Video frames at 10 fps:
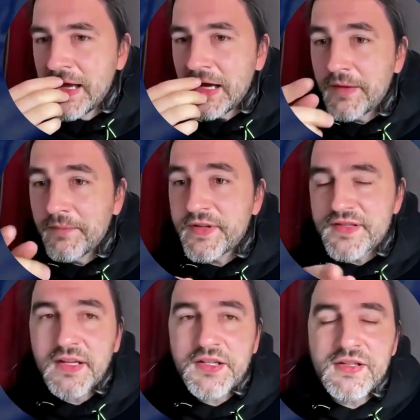
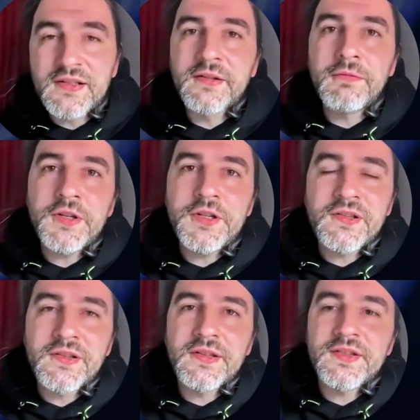There's an excellent
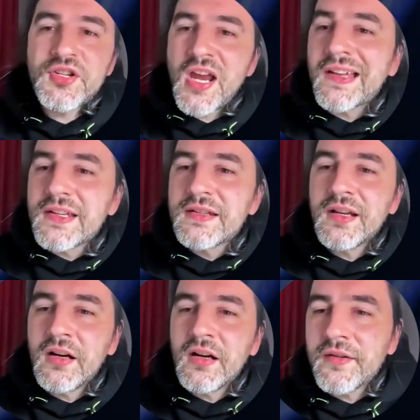question in the chat.
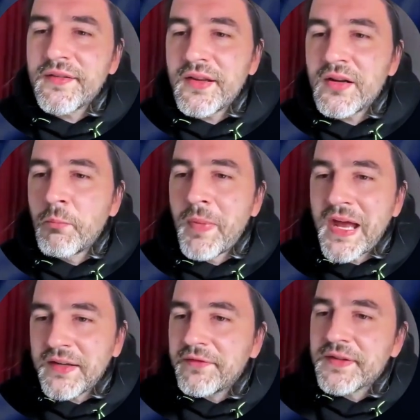Are there
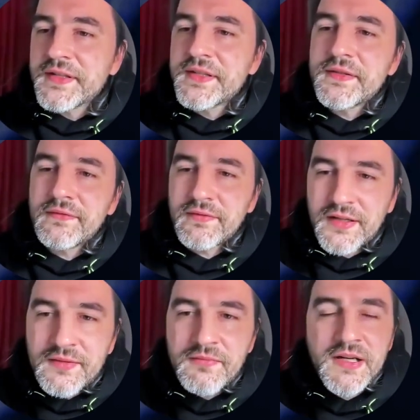benefits to
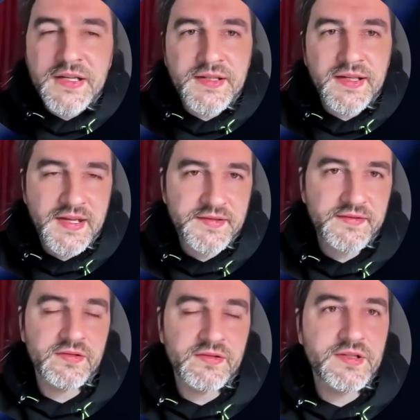randomizing
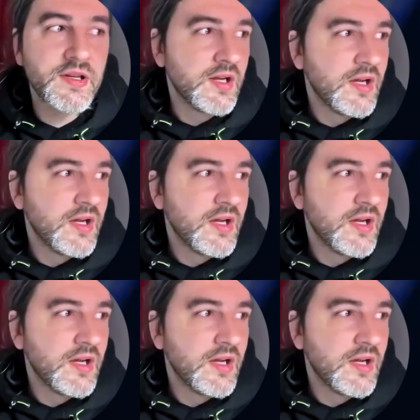answers?